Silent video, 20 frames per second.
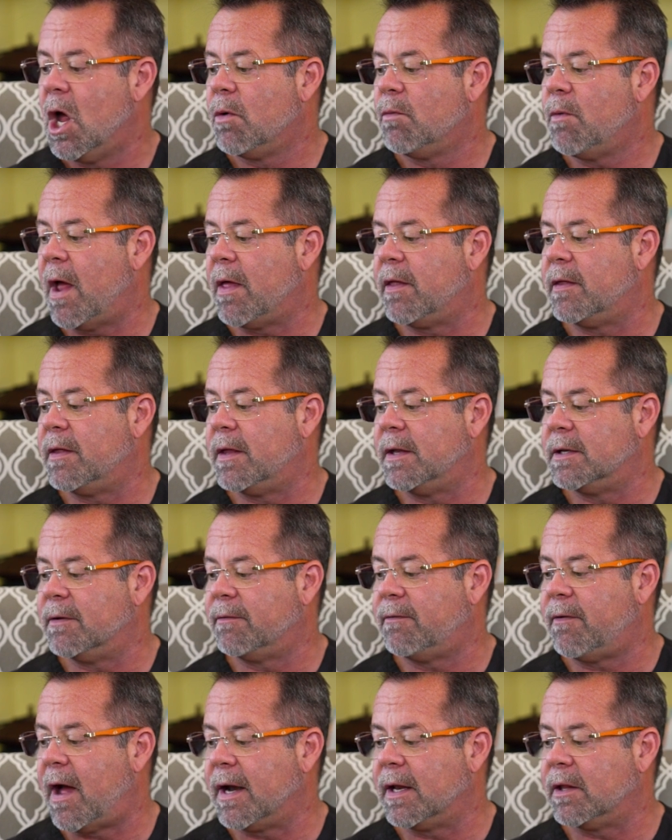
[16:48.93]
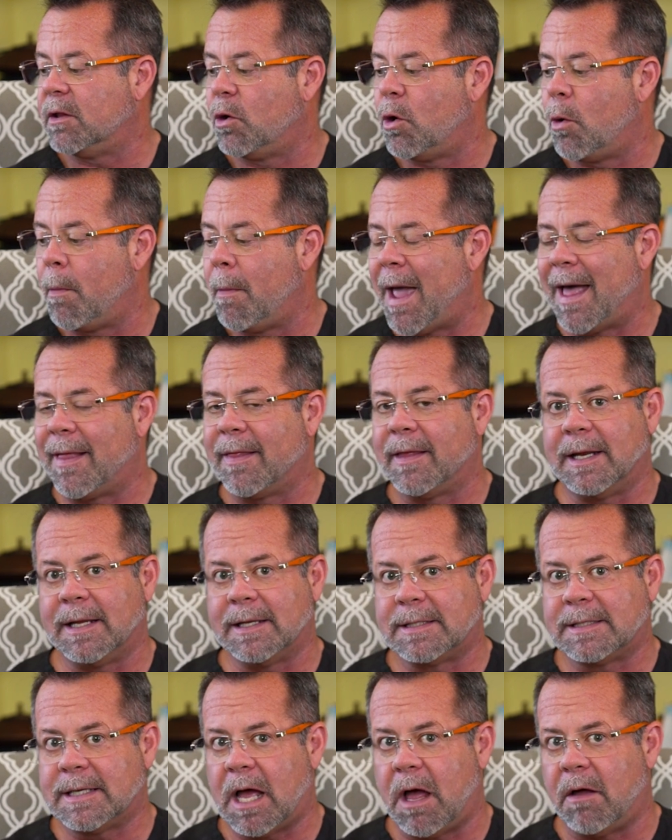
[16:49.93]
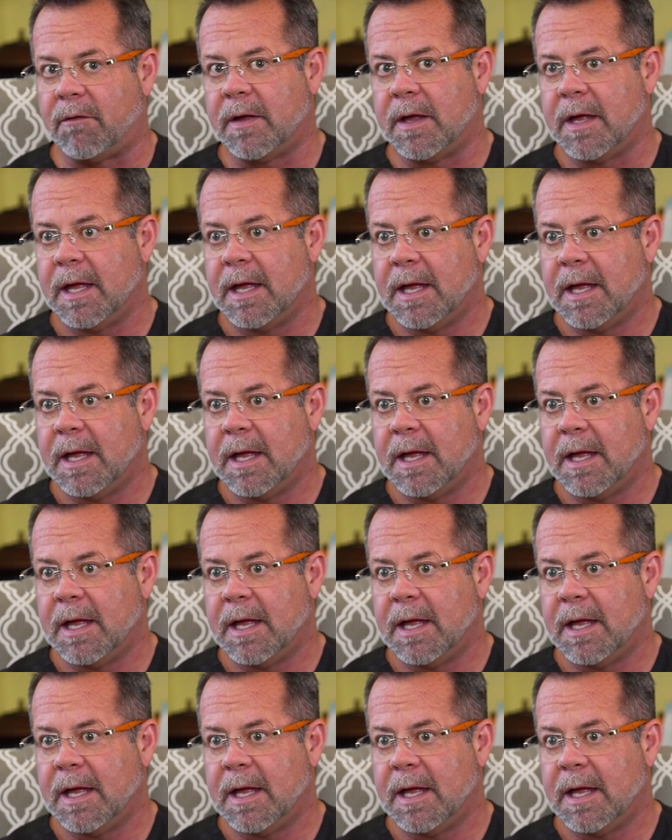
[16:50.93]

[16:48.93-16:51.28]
rather than defining the normality itself.